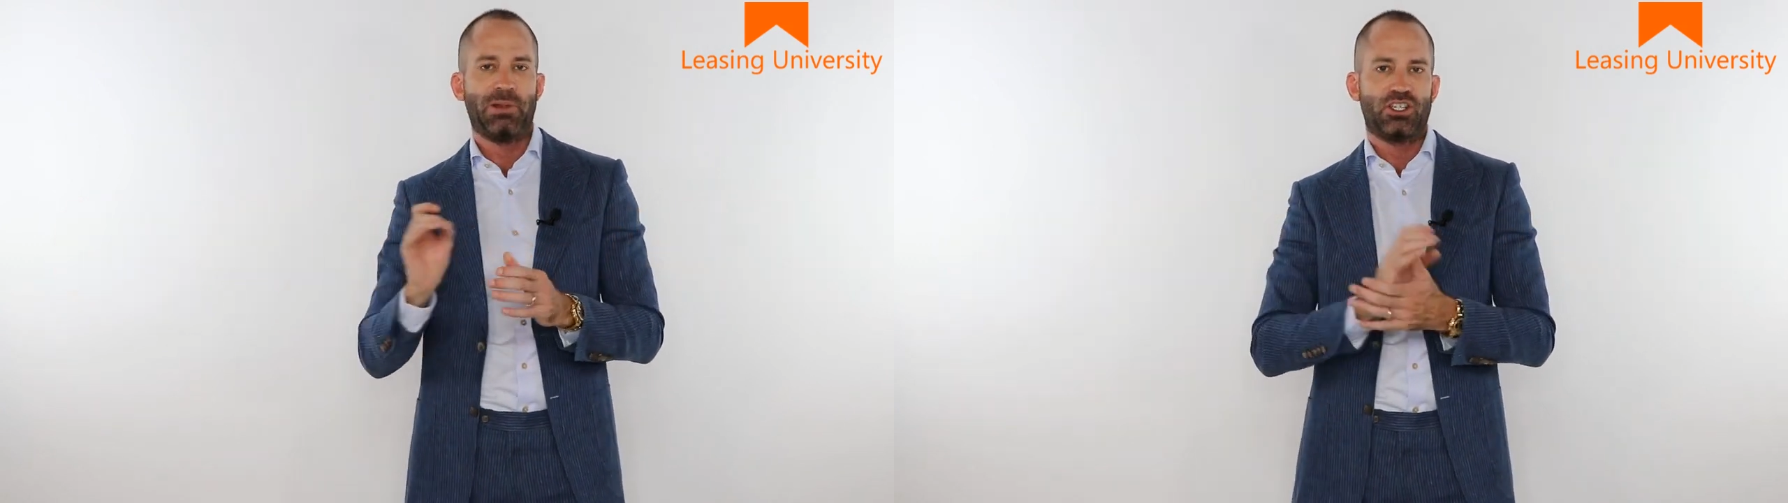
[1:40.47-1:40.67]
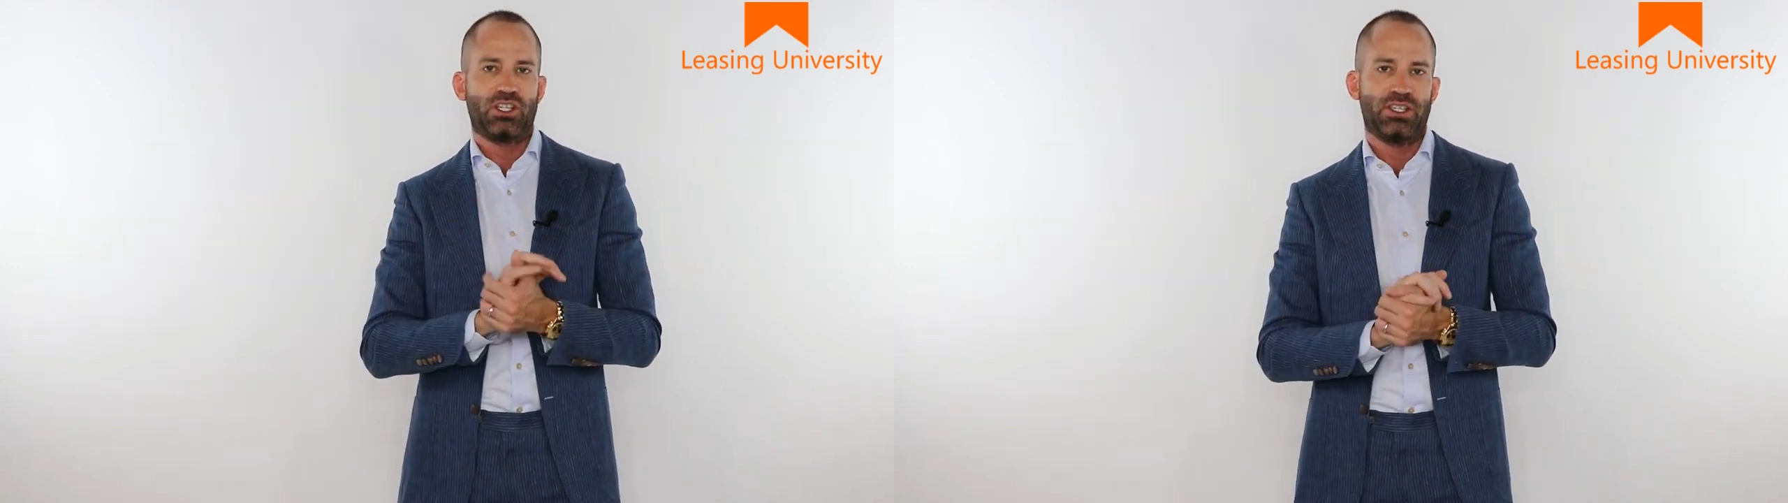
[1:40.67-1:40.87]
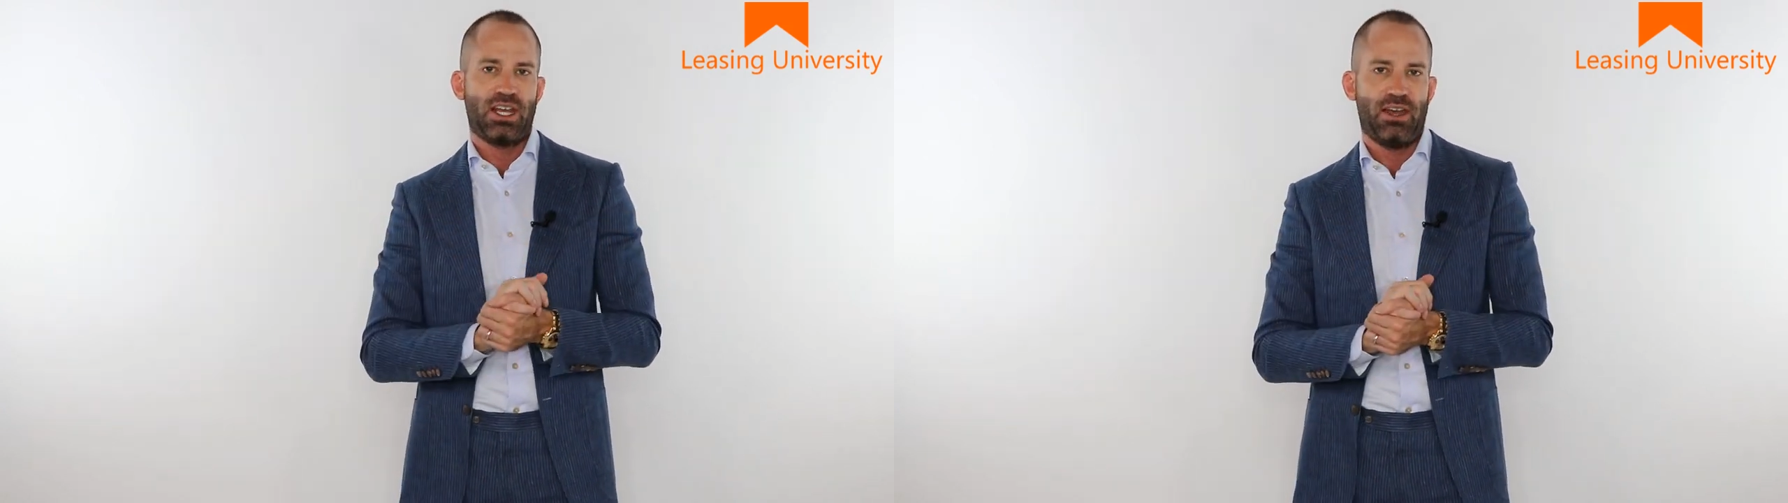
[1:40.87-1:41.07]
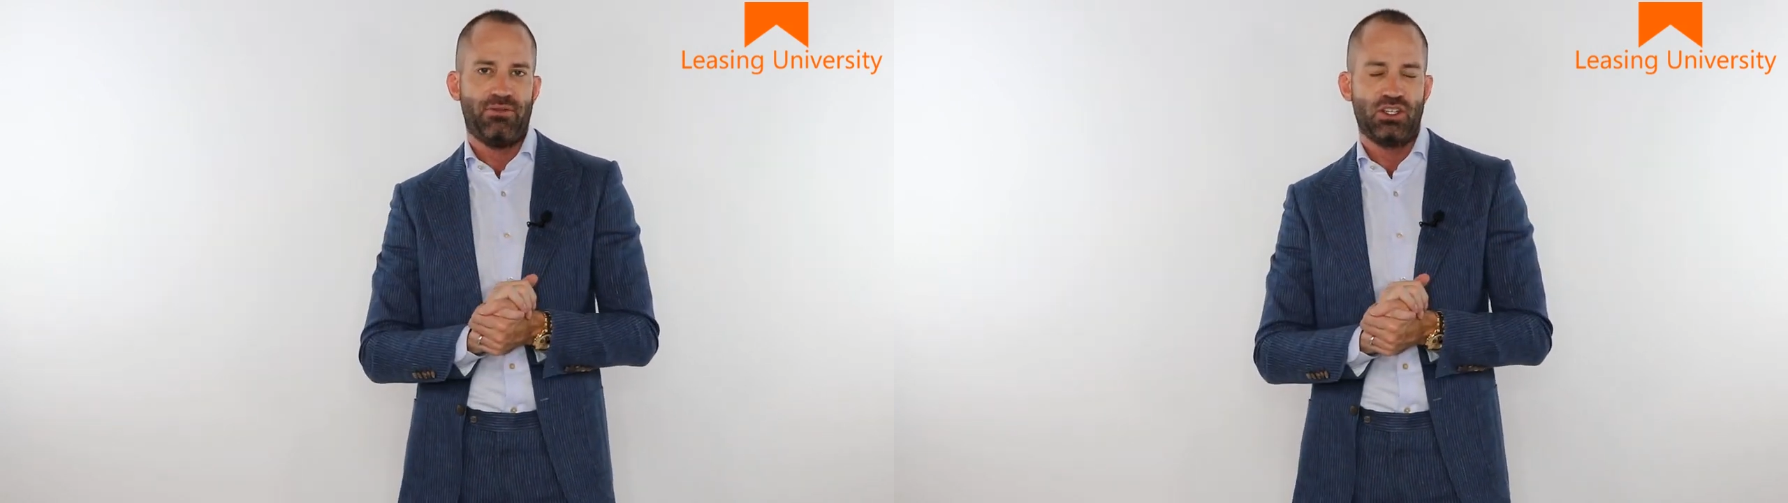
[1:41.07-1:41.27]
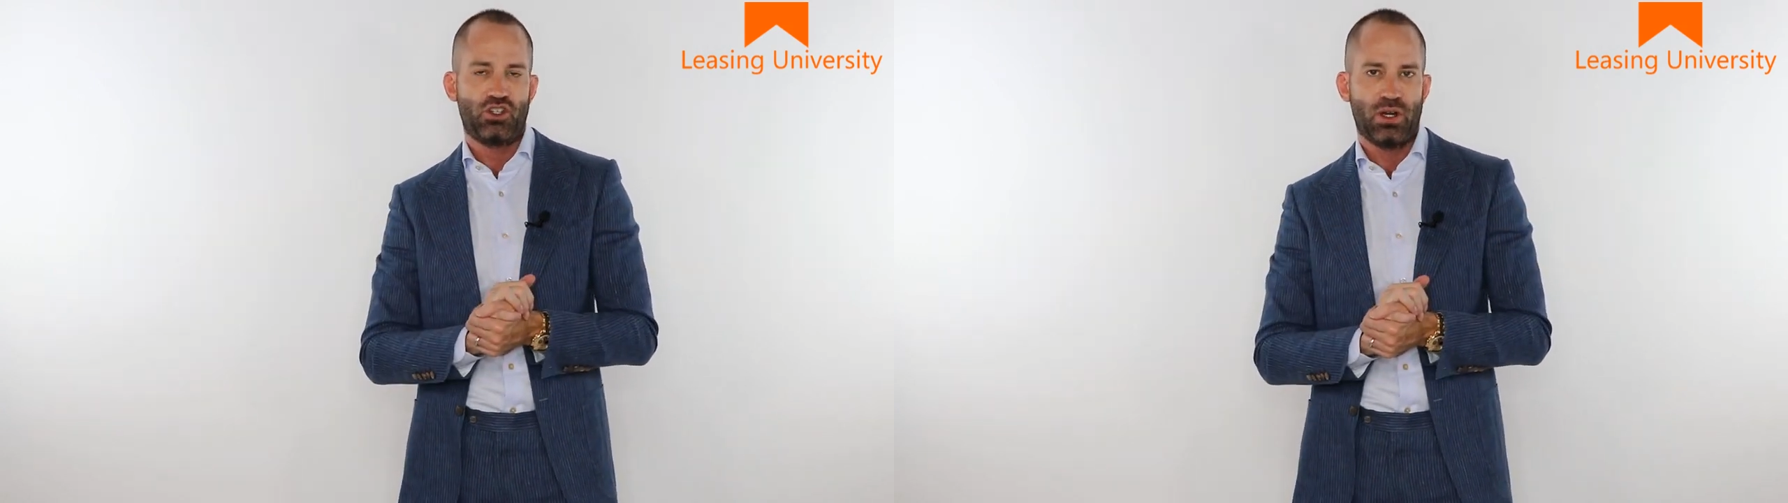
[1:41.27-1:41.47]
specialist to
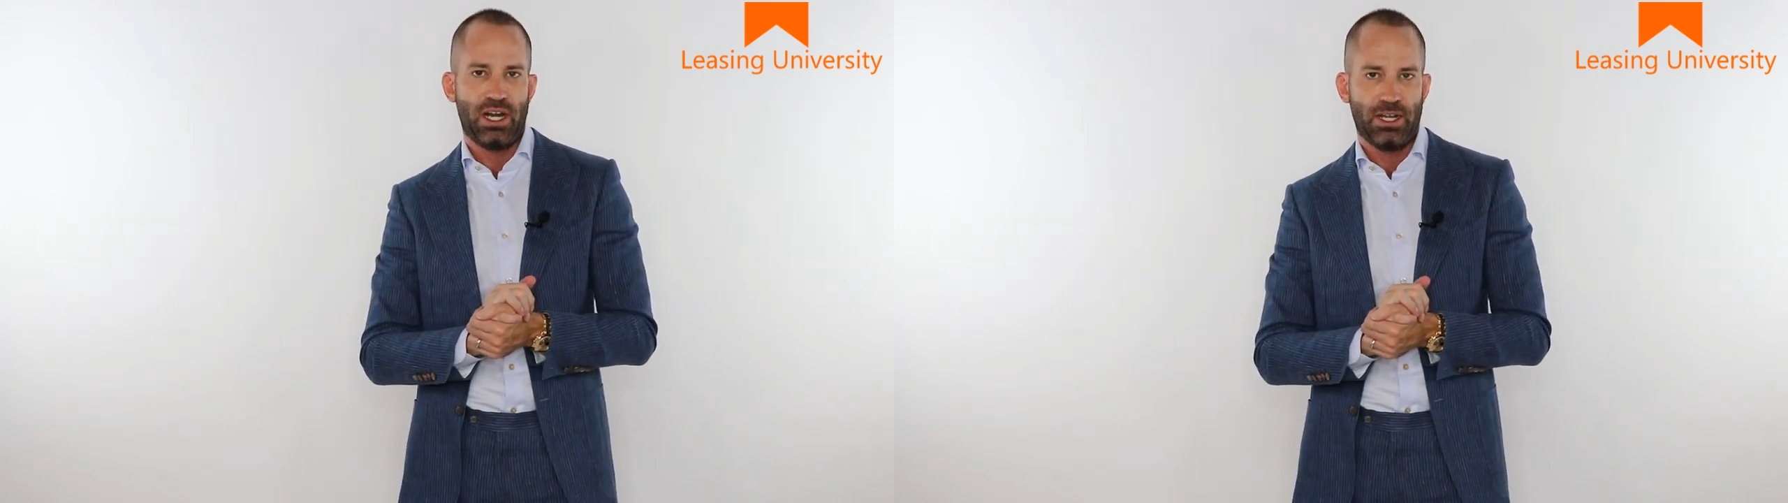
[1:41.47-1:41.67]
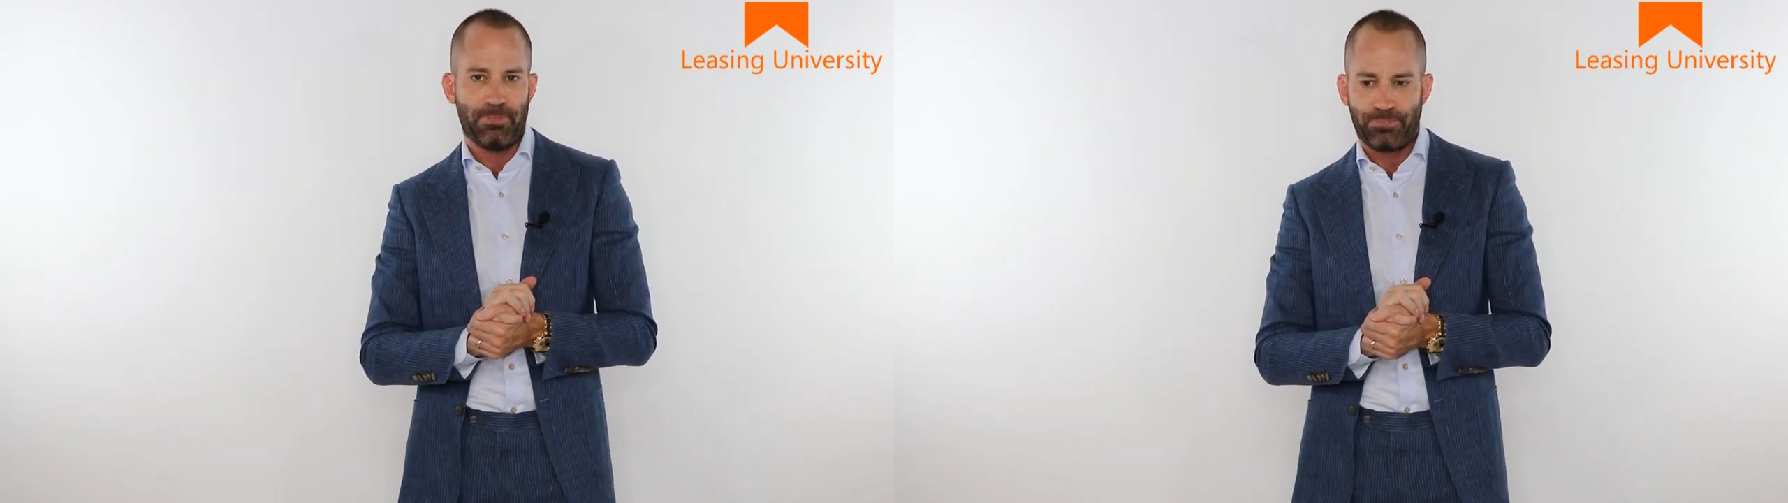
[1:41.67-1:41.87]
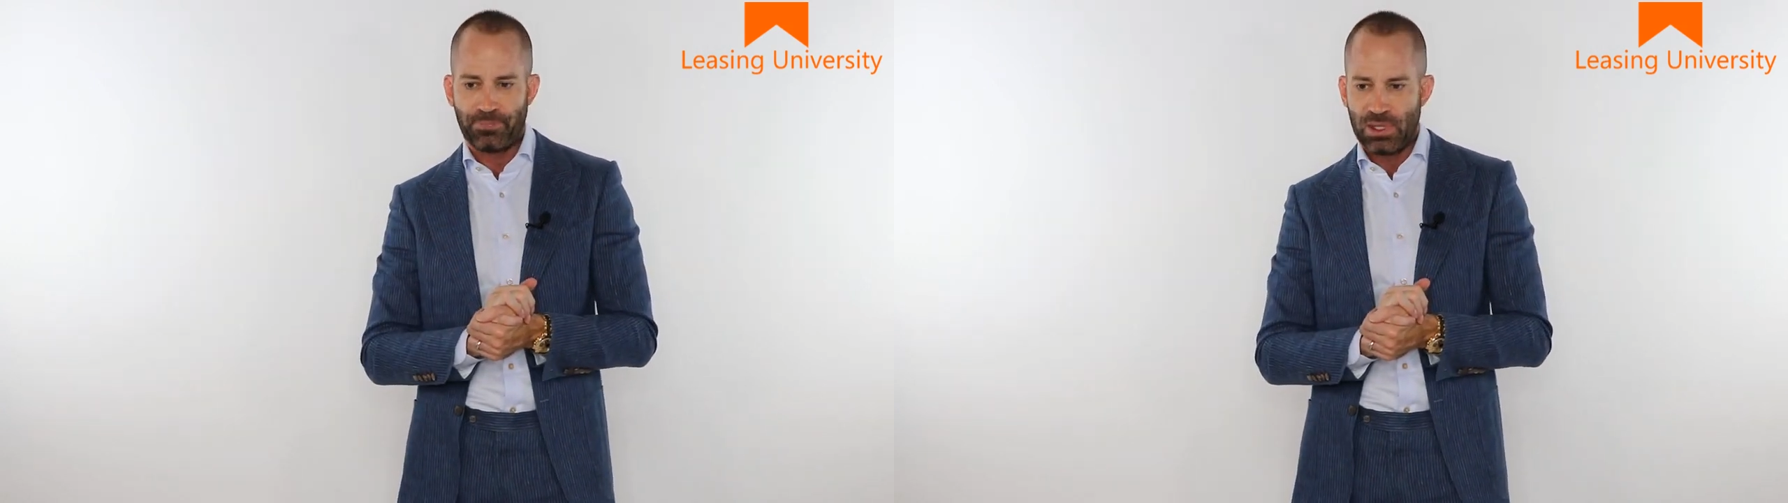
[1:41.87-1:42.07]
have this training?